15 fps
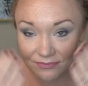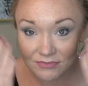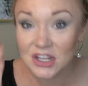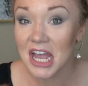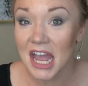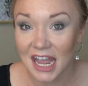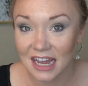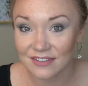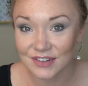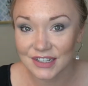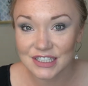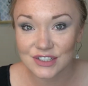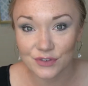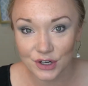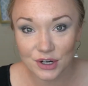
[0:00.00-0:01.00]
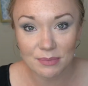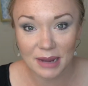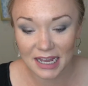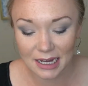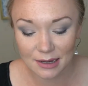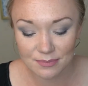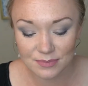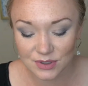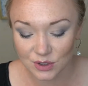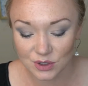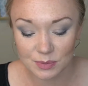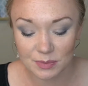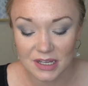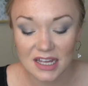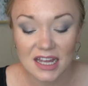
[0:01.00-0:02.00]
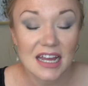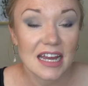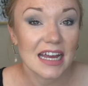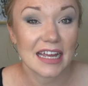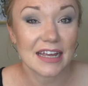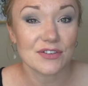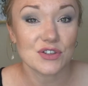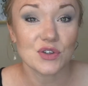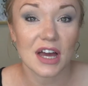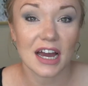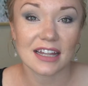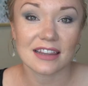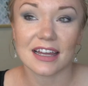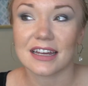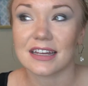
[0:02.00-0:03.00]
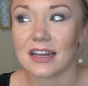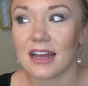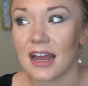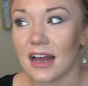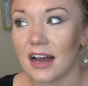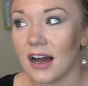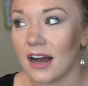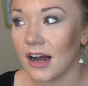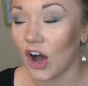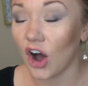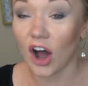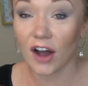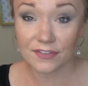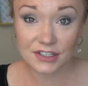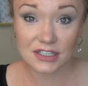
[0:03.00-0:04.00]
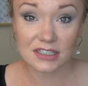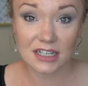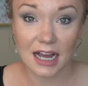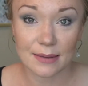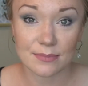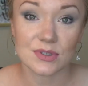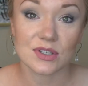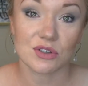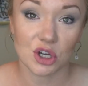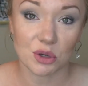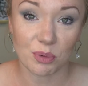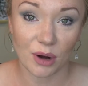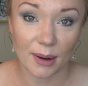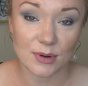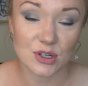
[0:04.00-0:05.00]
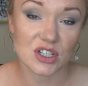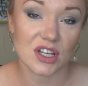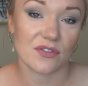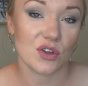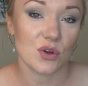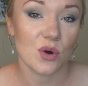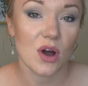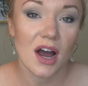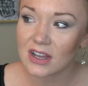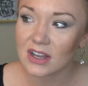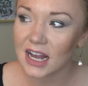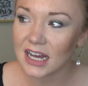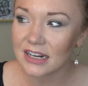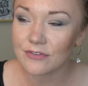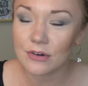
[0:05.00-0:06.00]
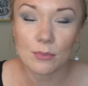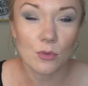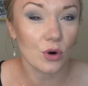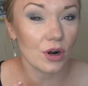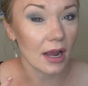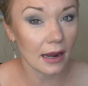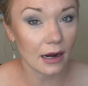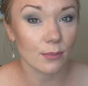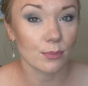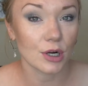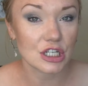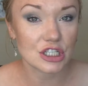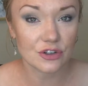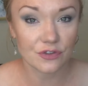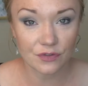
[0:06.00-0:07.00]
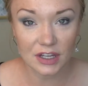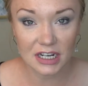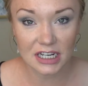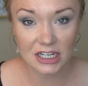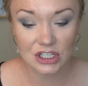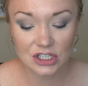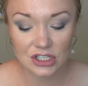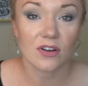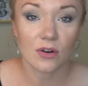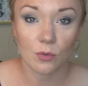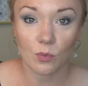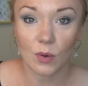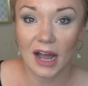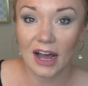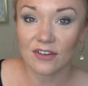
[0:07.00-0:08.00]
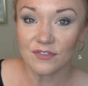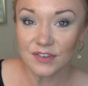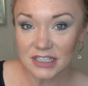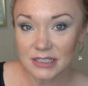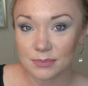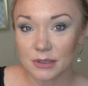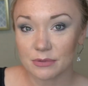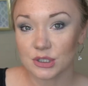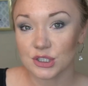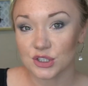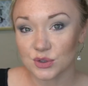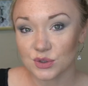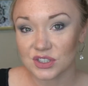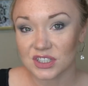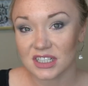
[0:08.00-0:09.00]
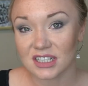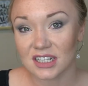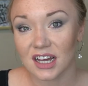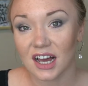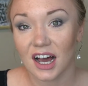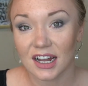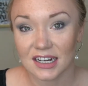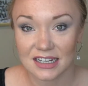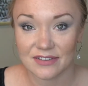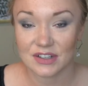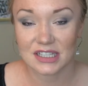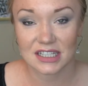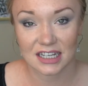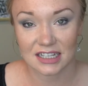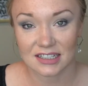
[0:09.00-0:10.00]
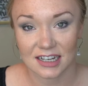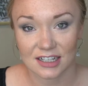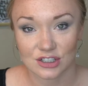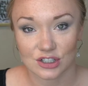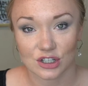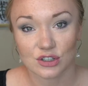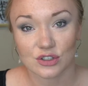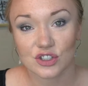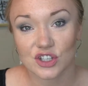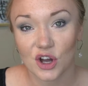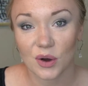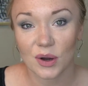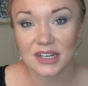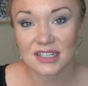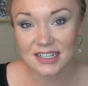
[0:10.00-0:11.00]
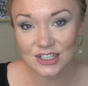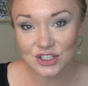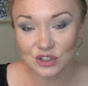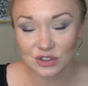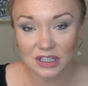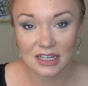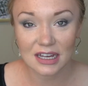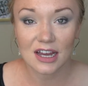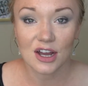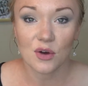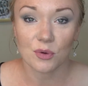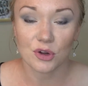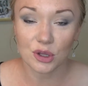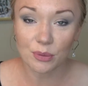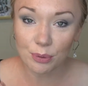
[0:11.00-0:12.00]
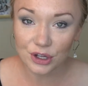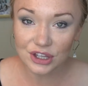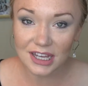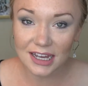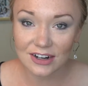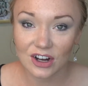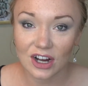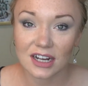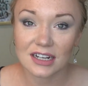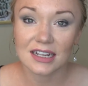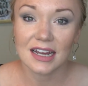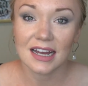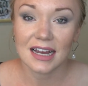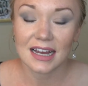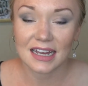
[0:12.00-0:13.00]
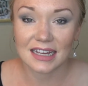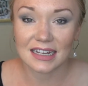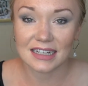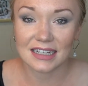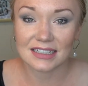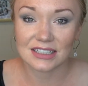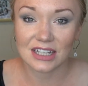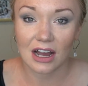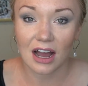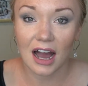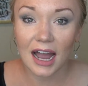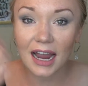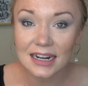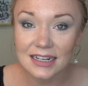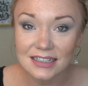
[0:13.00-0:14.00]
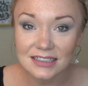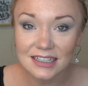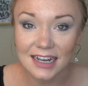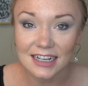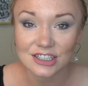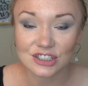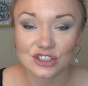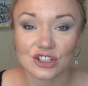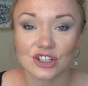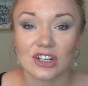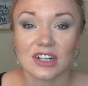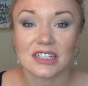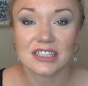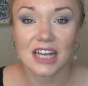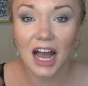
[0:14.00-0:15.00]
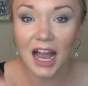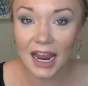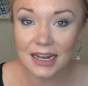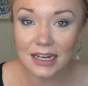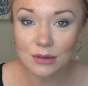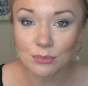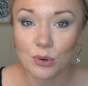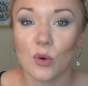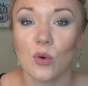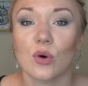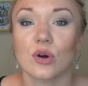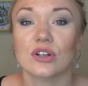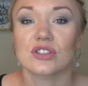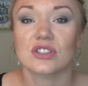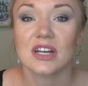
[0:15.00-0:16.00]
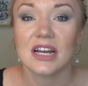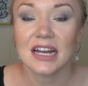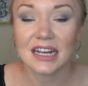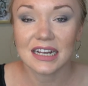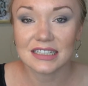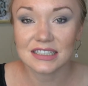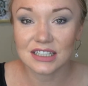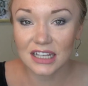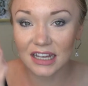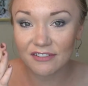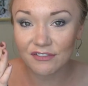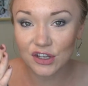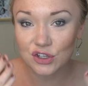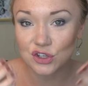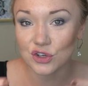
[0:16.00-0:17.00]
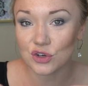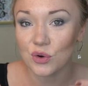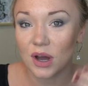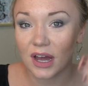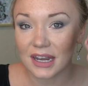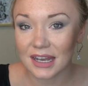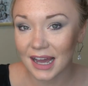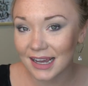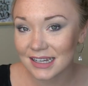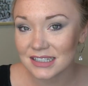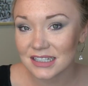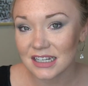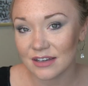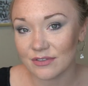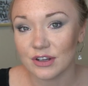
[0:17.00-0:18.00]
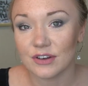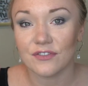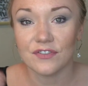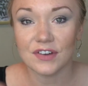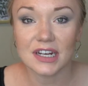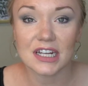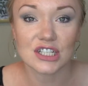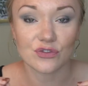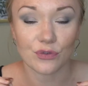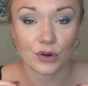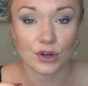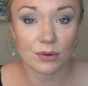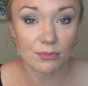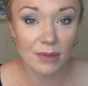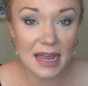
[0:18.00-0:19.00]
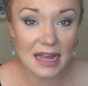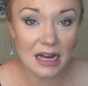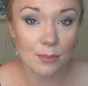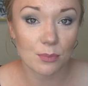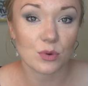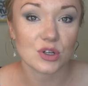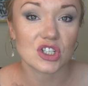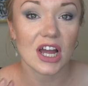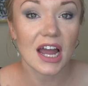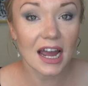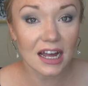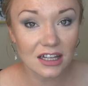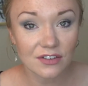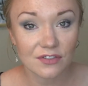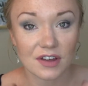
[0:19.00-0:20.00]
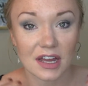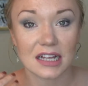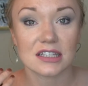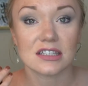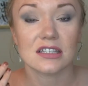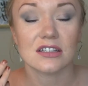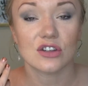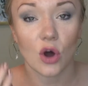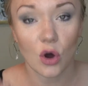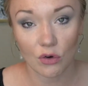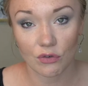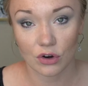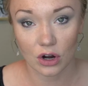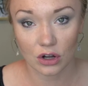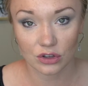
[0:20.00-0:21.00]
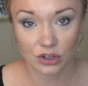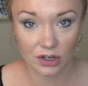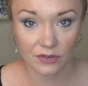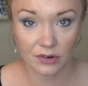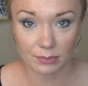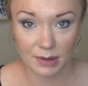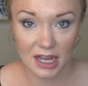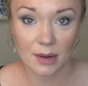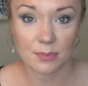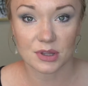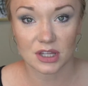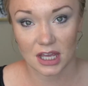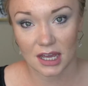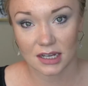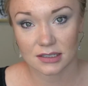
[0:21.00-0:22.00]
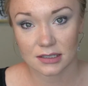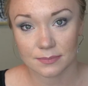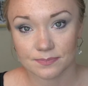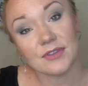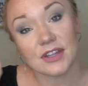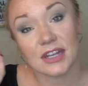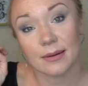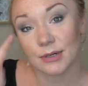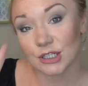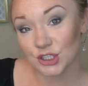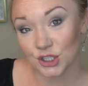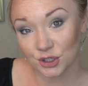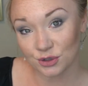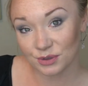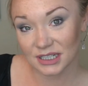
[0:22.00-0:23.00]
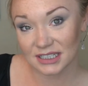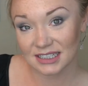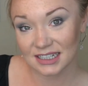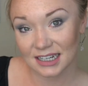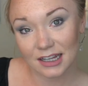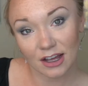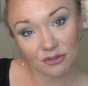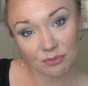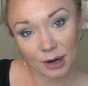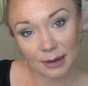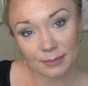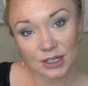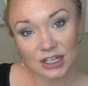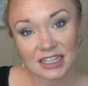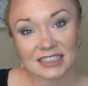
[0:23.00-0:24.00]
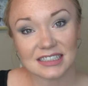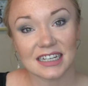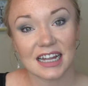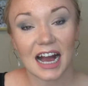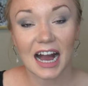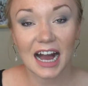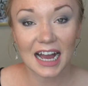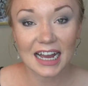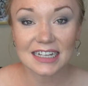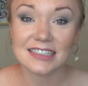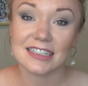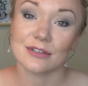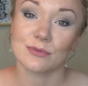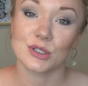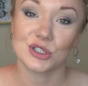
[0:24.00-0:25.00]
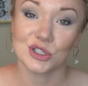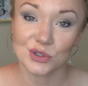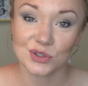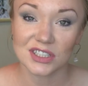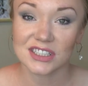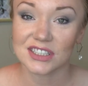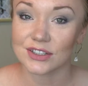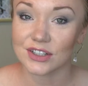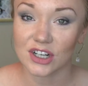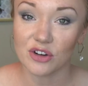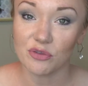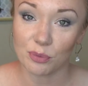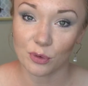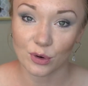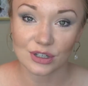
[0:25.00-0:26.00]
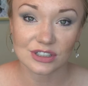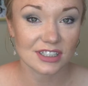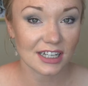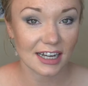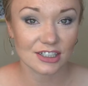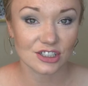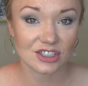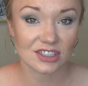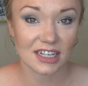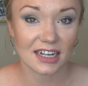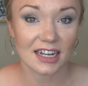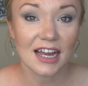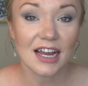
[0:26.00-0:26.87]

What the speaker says: canvas for your makeup, so to speak. It gives you that, like, oftentimes good primers give you kind of a more airbrushed finish while visibly reducing uneven skin texture. So essentially, when you put that on, it is hiding texture, it's hiding pores, it's giving you a nice even finish for your makeup, which elevates the overall look of your makeup in the end. The number 2 reason I love primer is it hides and reduces the look of pores, like I just said.